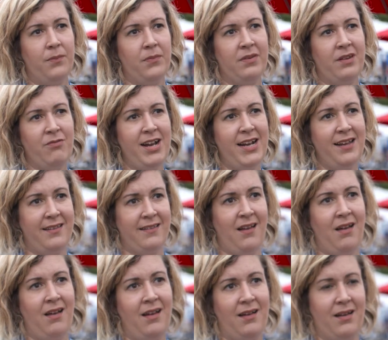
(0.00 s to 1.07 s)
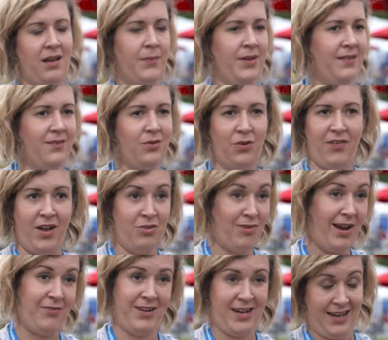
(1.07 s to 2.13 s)
So really it's her sort of
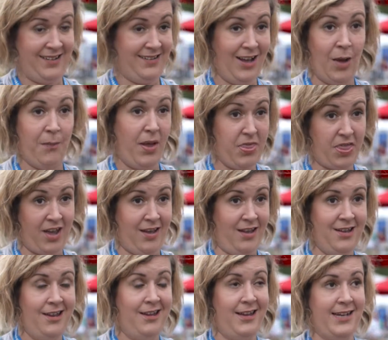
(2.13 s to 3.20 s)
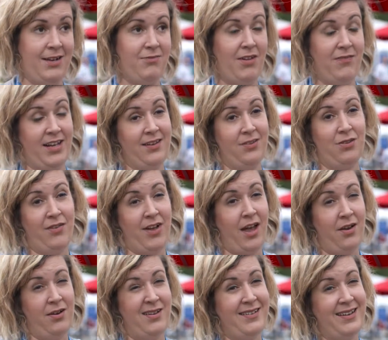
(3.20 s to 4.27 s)
unravelling her mother and unravelling sort of
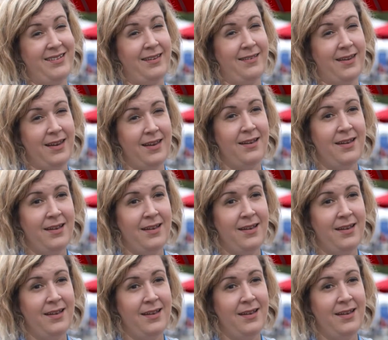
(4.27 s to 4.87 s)
her own identity.